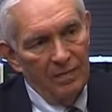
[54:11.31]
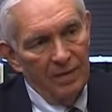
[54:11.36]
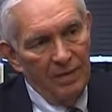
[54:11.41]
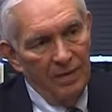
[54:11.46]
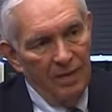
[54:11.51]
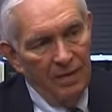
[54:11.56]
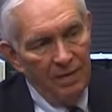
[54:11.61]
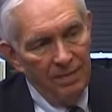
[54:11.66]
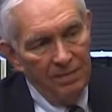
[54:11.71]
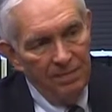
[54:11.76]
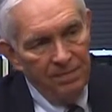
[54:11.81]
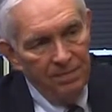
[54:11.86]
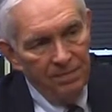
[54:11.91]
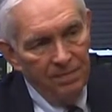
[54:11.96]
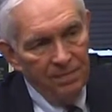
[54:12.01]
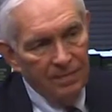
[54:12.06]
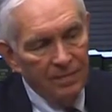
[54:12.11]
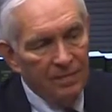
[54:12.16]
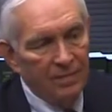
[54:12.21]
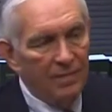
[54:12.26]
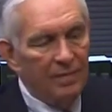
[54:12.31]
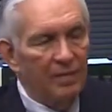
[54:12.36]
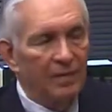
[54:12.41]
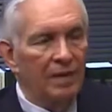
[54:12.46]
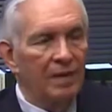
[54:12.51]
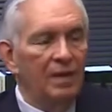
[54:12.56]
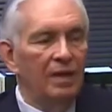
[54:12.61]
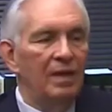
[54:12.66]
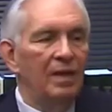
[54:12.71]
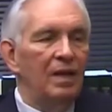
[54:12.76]
and what they've
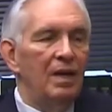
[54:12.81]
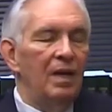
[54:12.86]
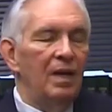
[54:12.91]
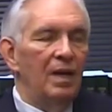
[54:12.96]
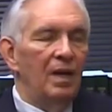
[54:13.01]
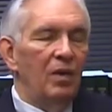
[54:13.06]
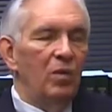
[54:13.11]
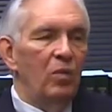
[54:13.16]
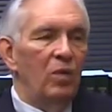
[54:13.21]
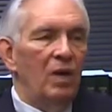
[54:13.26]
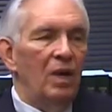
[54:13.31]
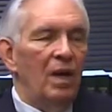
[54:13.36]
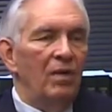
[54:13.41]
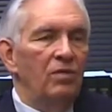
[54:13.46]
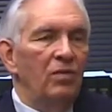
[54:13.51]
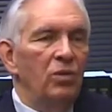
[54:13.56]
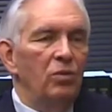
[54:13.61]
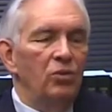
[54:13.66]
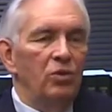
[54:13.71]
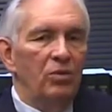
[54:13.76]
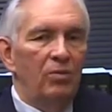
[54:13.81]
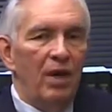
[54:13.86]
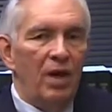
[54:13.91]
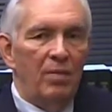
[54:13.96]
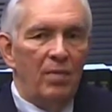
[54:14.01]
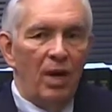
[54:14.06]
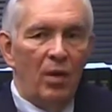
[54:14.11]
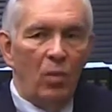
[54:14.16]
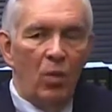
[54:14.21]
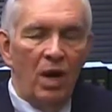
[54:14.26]
done. Well, I've told you
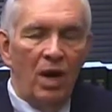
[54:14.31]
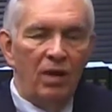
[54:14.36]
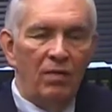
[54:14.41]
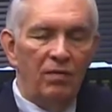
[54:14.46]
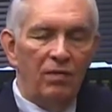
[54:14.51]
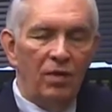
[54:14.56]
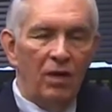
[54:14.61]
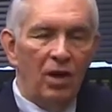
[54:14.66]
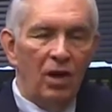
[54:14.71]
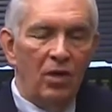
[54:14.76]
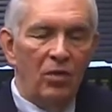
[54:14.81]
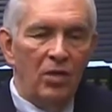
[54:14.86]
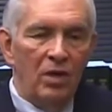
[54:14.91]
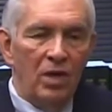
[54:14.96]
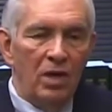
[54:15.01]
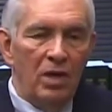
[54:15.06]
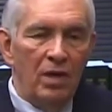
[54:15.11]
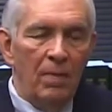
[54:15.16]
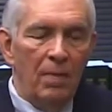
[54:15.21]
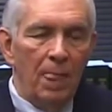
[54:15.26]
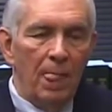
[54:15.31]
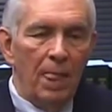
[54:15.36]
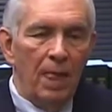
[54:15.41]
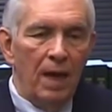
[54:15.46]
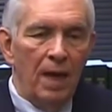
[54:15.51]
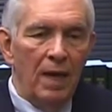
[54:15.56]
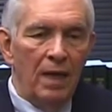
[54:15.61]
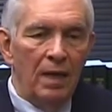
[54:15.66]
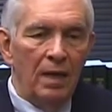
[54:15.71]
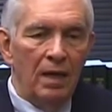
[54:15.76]
about my wife, Claudine,
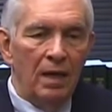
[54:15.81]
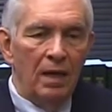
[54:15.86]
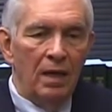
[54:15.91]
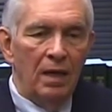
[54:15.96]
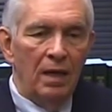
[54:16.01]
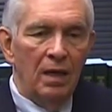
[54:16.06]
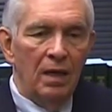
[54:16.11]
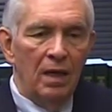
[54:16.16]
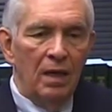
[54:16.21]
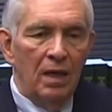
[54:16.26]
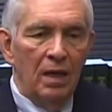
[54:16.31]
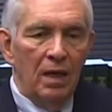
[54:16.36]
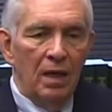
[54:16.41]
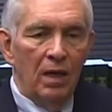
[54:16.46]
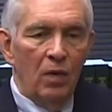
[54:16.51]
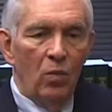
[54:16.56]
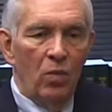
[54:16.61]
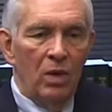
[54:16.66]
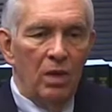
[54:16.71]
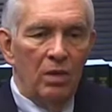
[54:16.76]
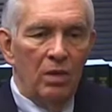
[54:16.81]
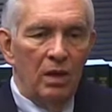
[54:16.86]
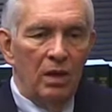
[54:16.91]
and we've